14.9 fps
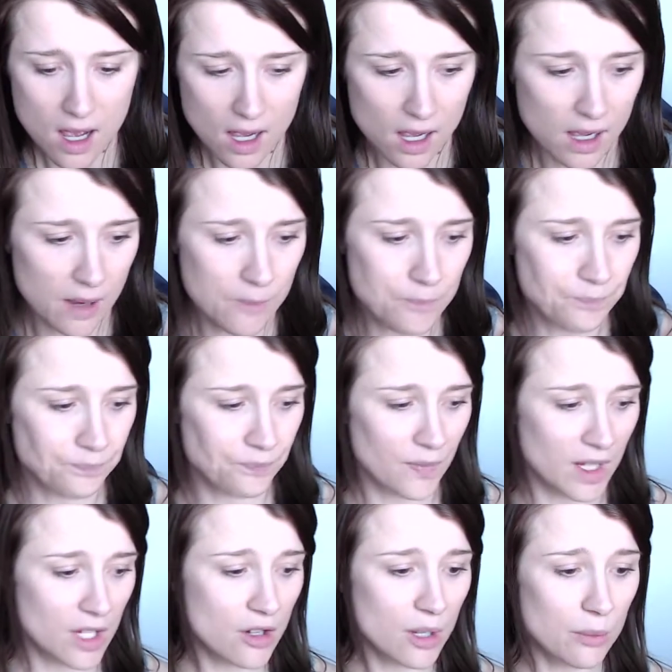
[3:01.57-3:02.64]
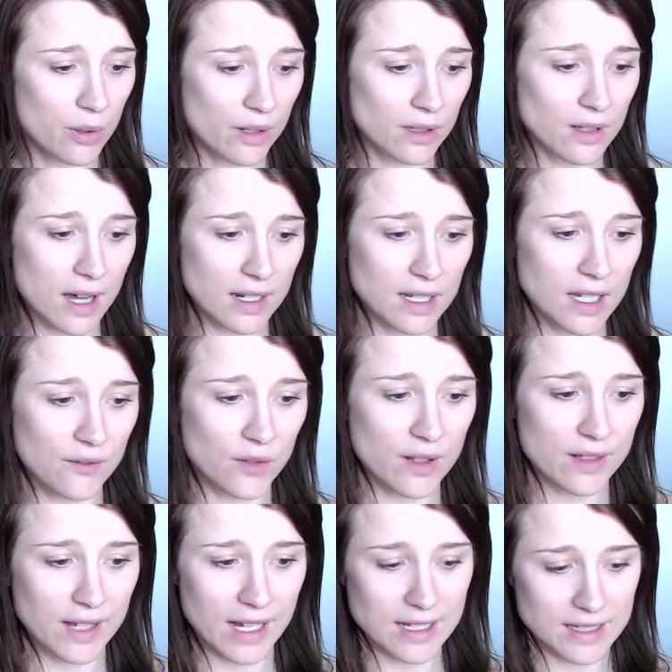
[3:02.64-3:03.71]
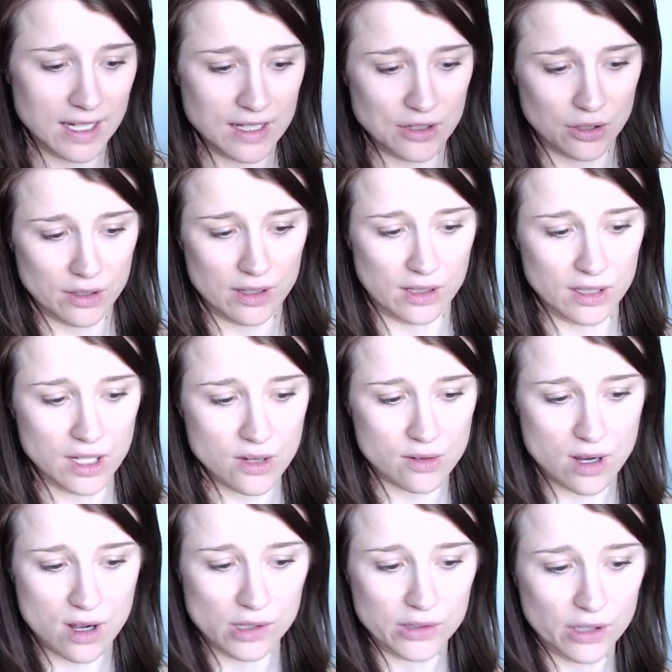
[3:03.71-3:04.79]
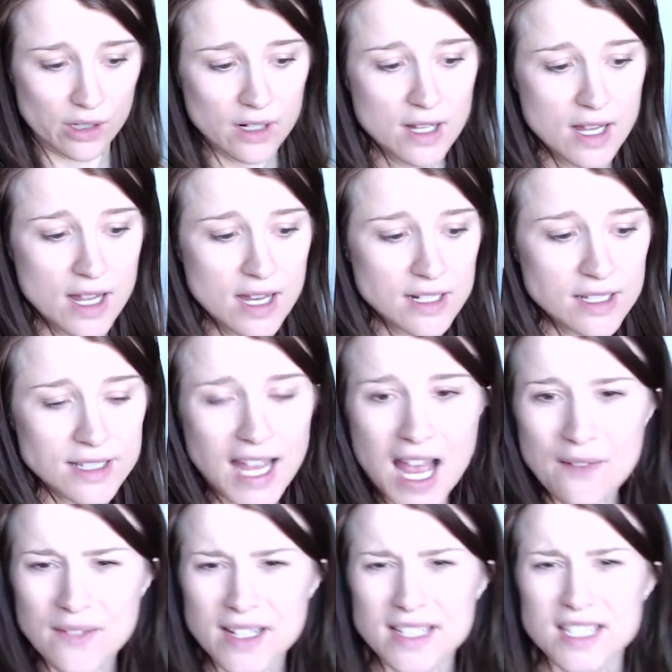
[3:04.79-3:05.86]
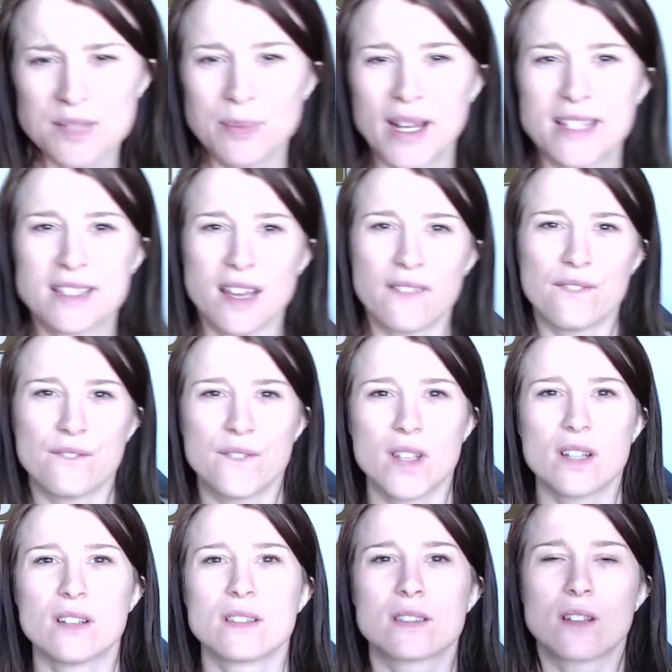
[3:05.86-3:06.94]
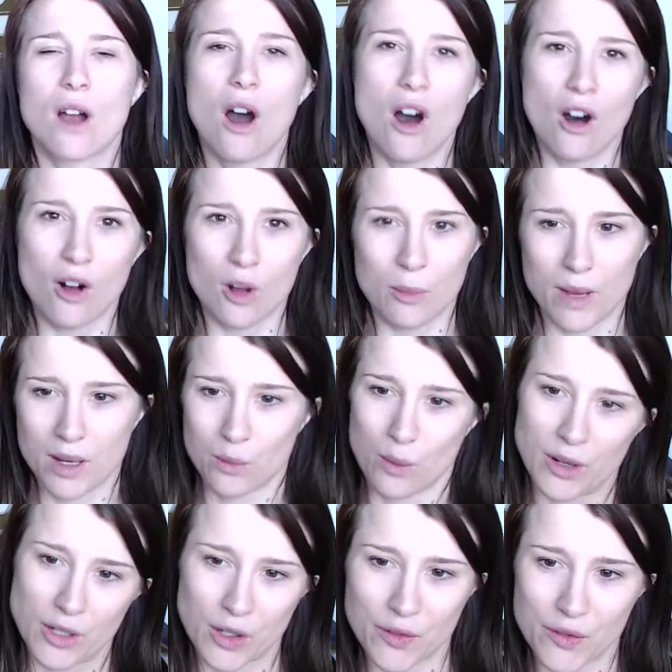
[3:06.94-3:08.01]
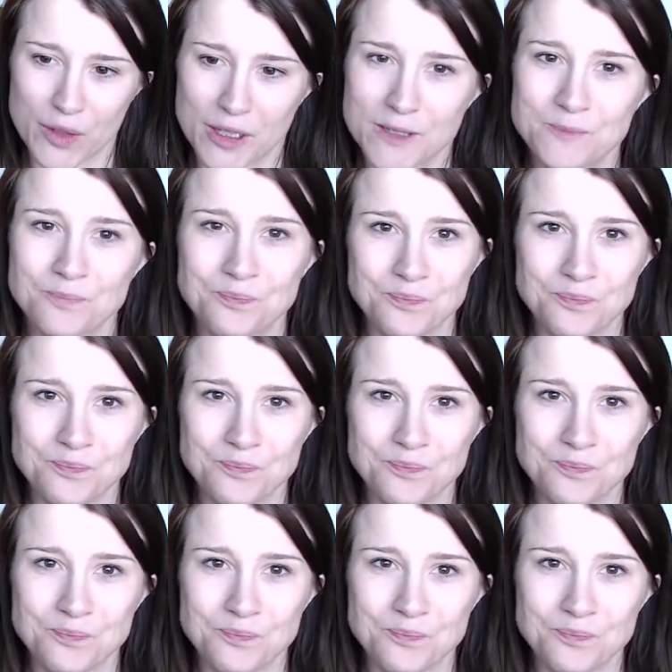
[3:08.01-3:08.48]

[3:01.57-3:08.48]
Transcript: You can put a lot of different things in your little yoga altar. Just having a space that feels calm and wonderful.